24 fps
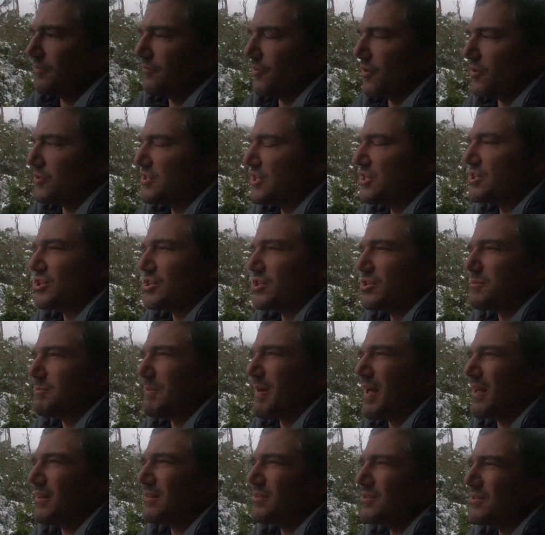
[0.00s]
vertiginous
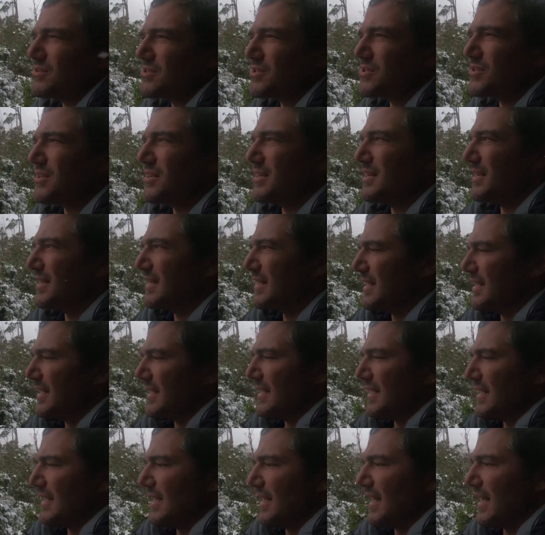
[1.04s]
mountains.
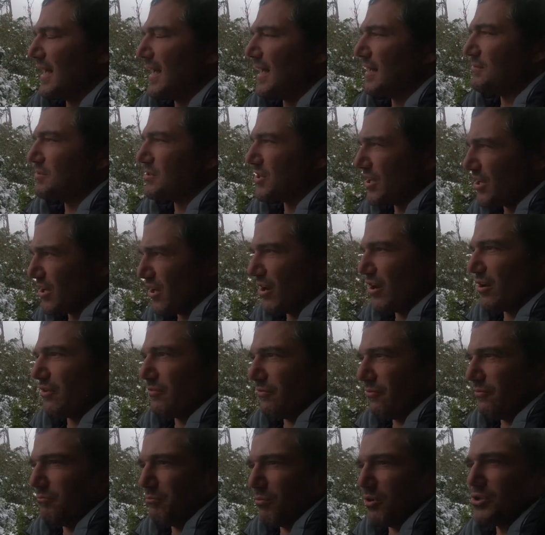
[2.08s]
So you've got a lot
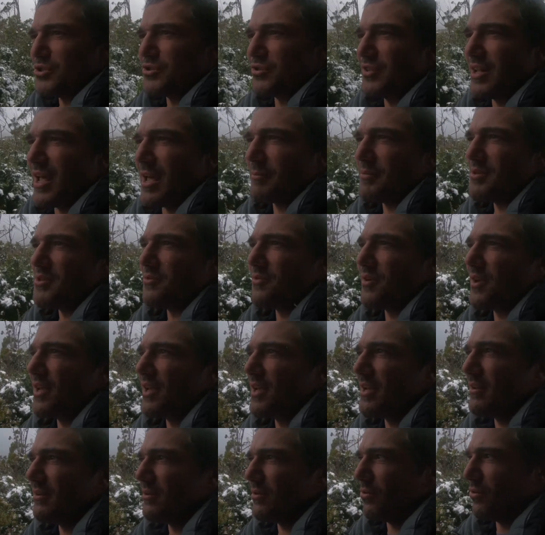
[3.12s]
of moisture in the atmosphere.